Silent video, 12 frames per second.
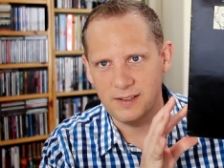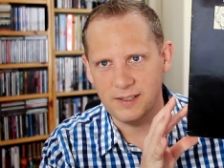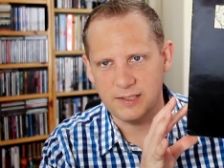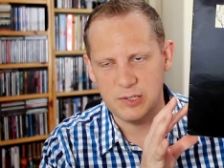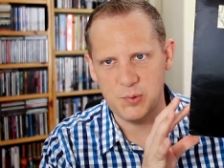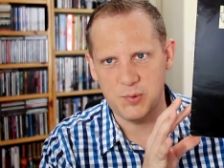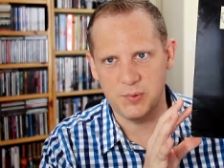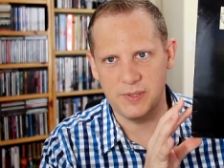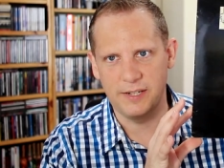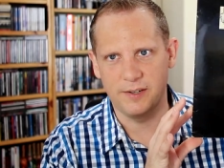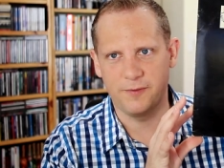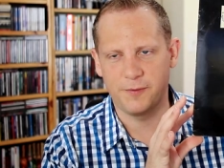This was
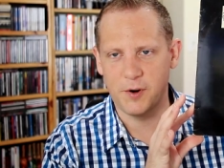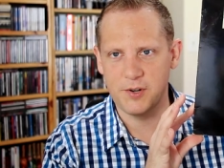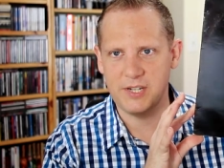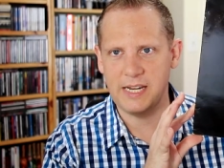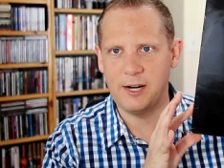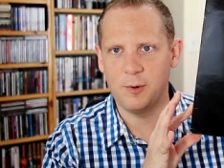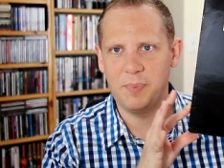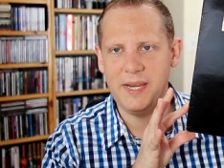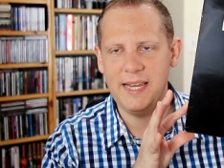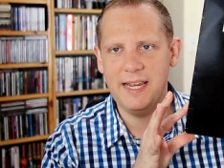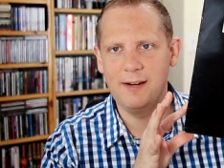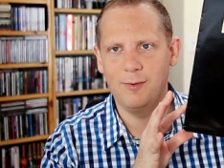their first
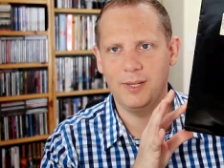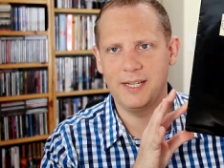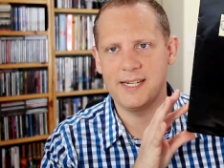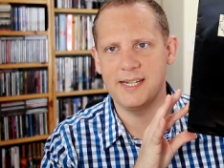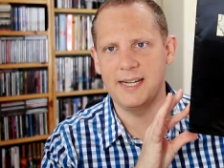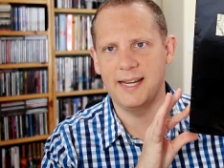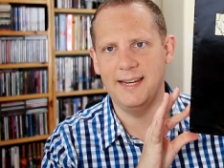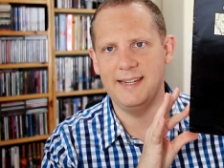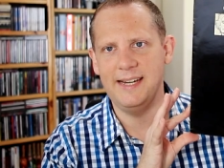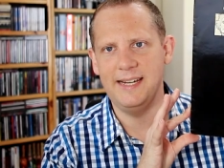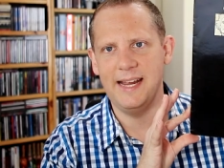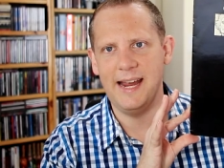LP, released in
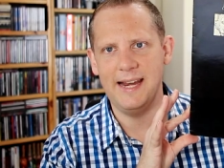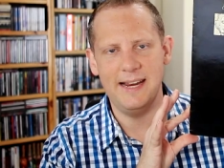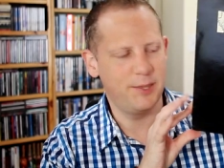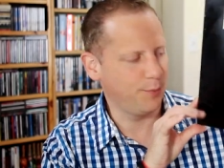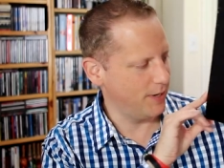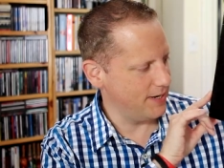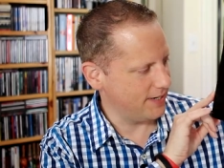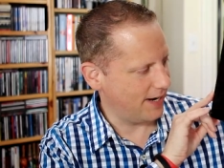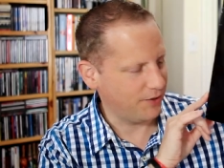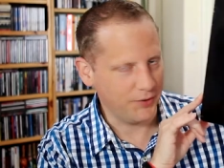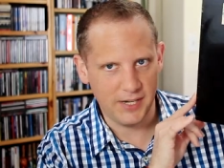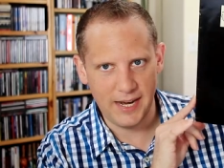1983,
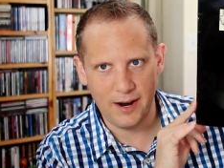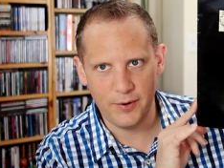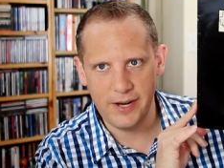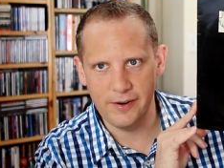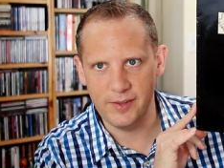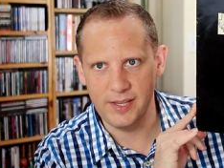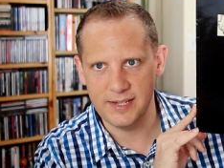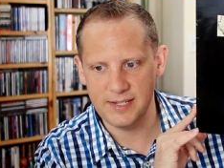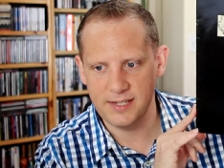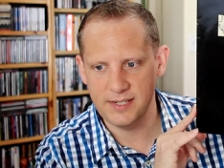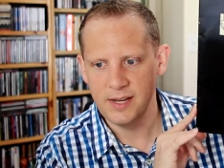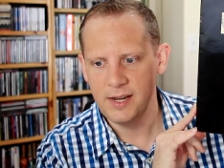titled And Now Hear
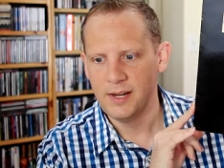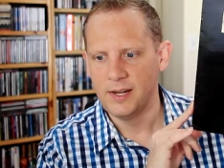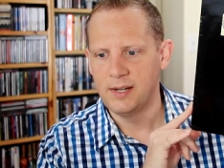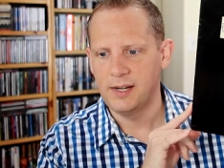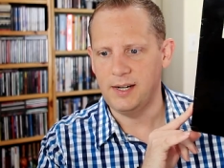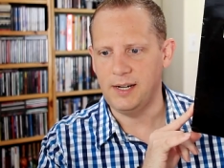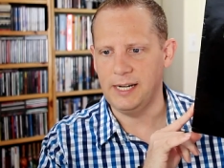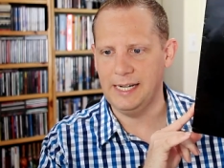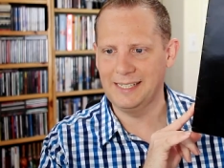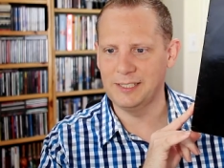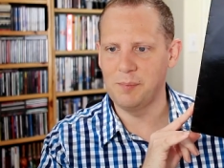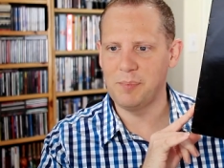This.
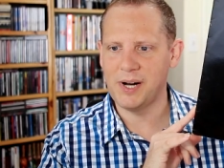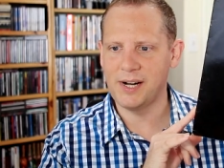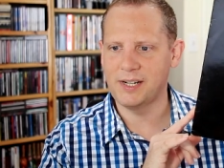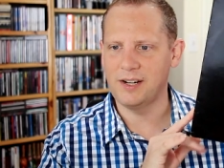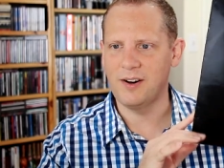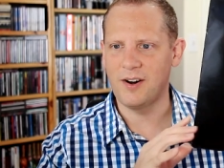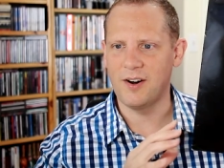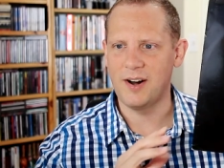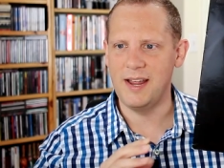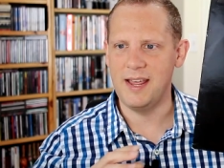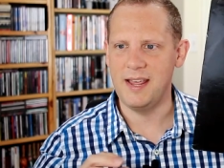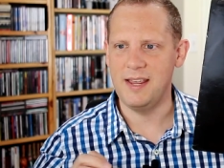Hellenbach
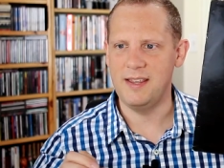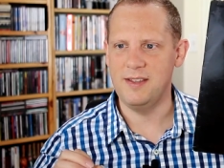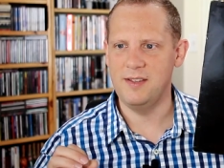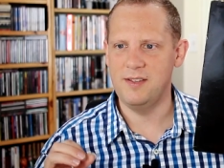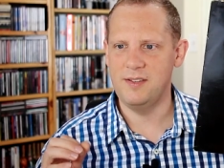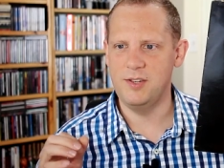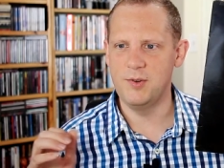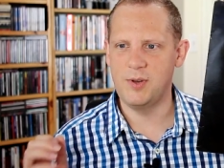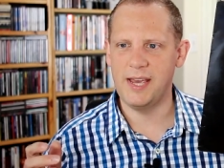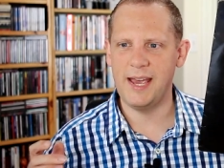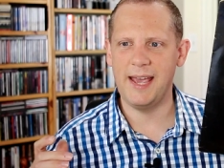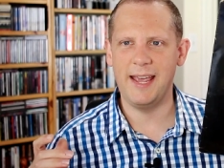are a
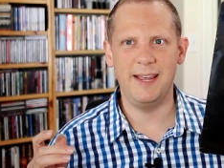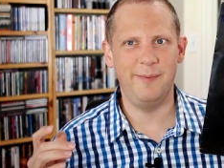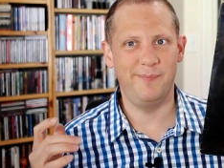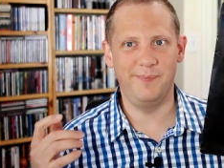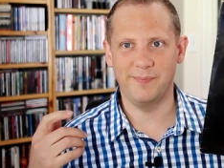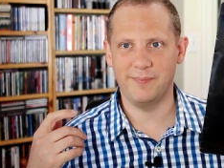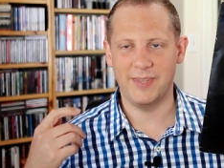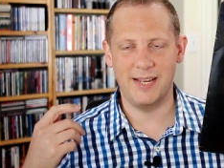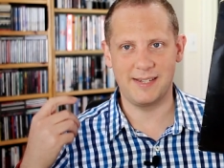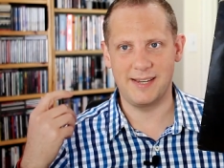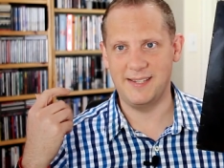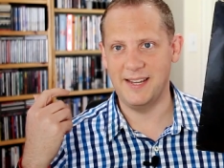UK,
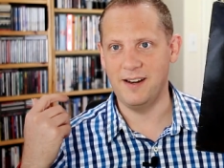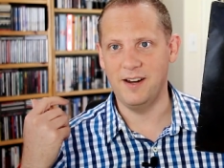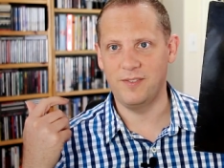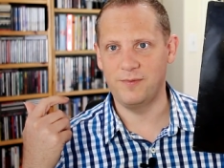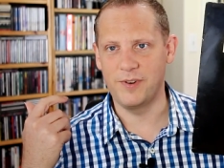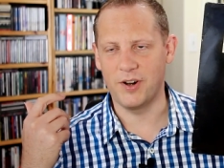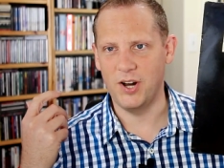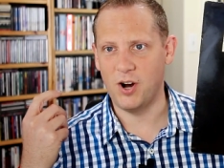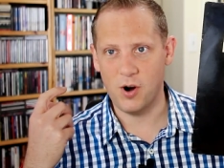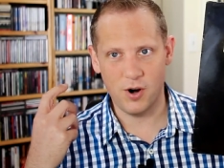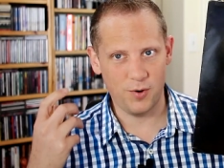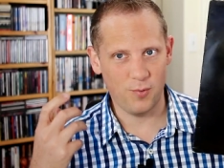as I said, very
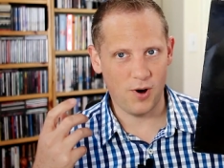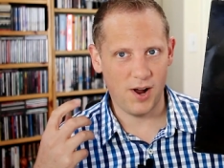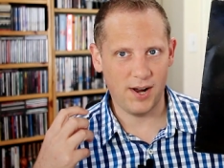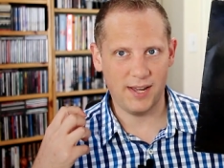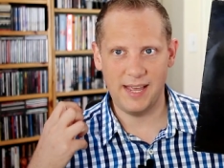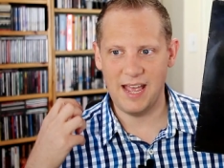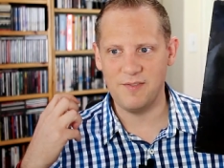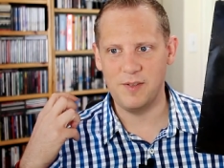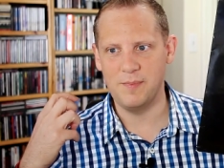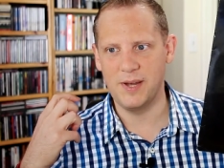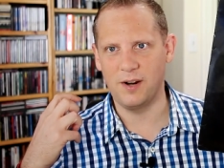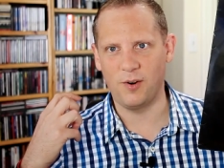hard rock,
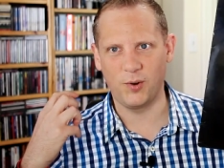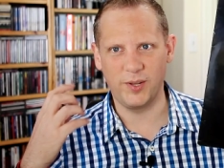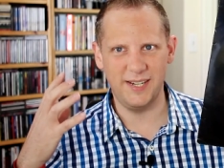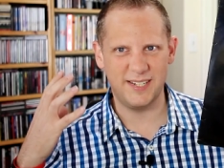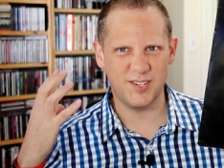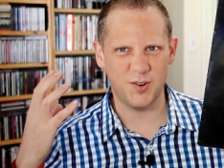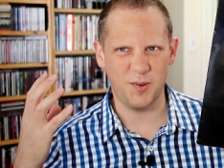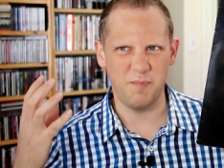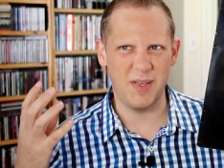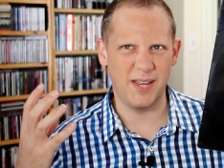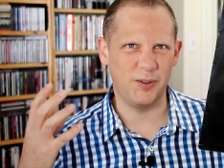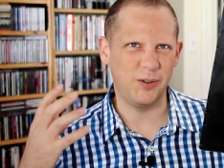heavy, early sort
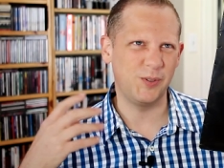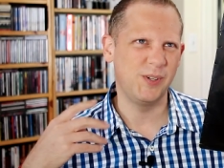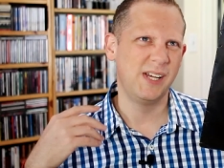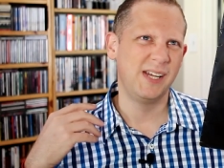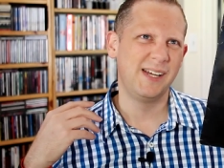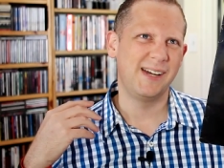of metal.